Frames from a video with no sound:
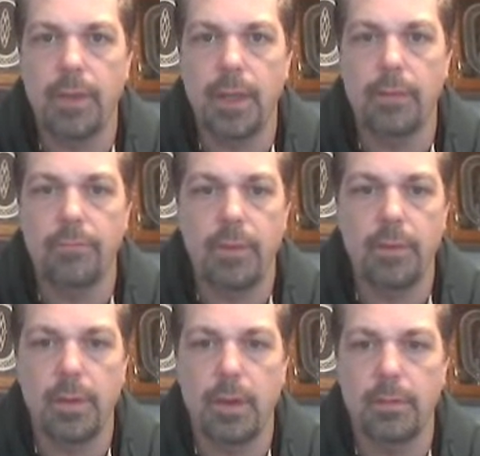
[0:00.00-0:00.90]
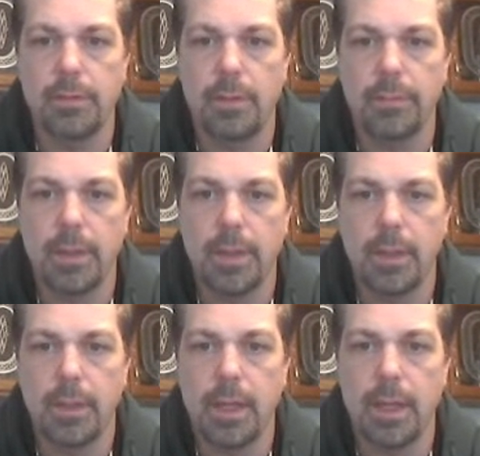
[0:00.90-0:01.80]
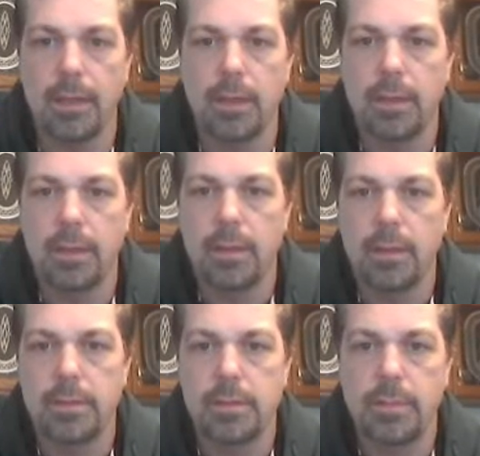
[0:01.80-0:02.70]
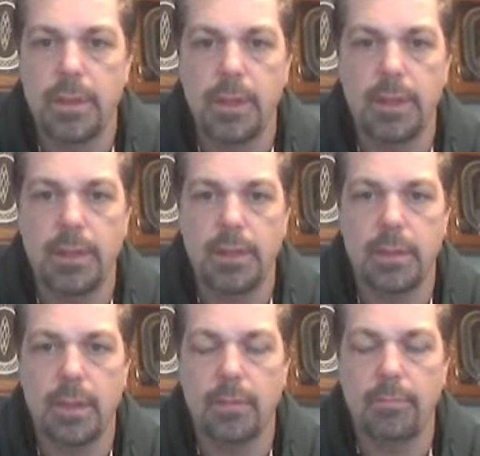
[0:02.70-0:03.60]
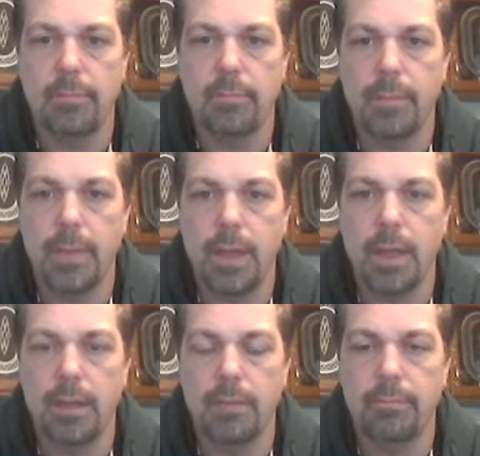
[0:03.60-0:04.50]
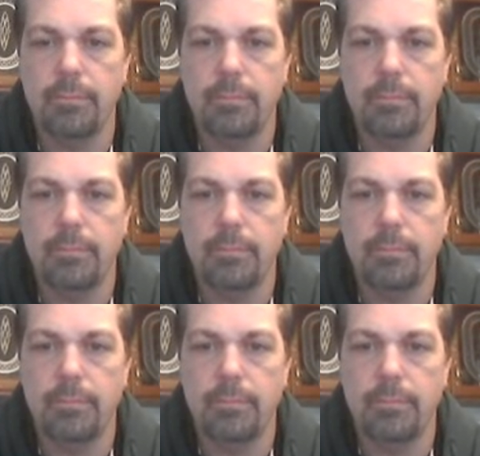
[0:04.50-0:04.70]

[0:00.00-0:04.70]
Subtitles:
if they get a phone call or something like that. So I'm going to hit edit